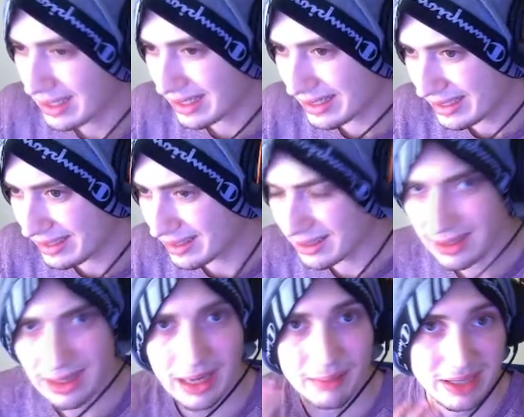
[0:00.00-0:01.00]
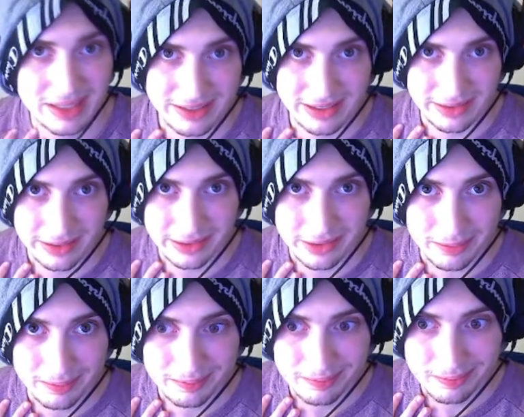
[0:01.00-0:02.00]
Again, I'm not a ZLaner.
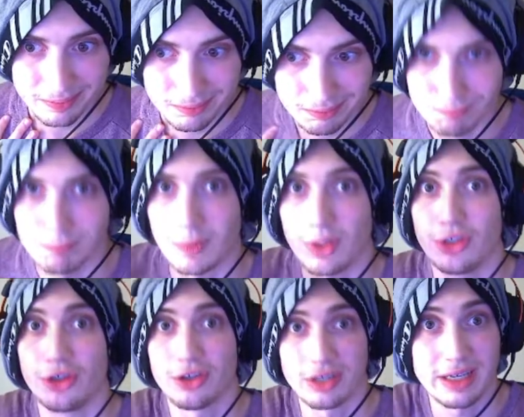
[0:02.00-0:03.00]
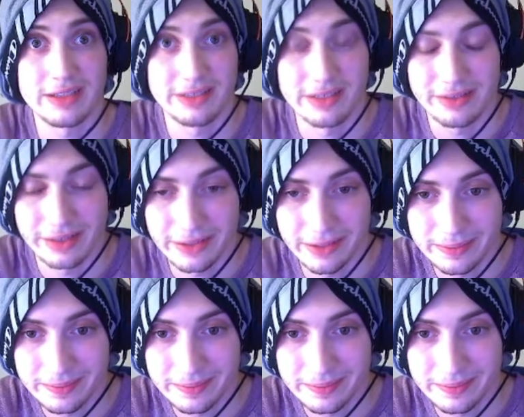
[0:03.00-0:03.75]
You're not a ZLaner.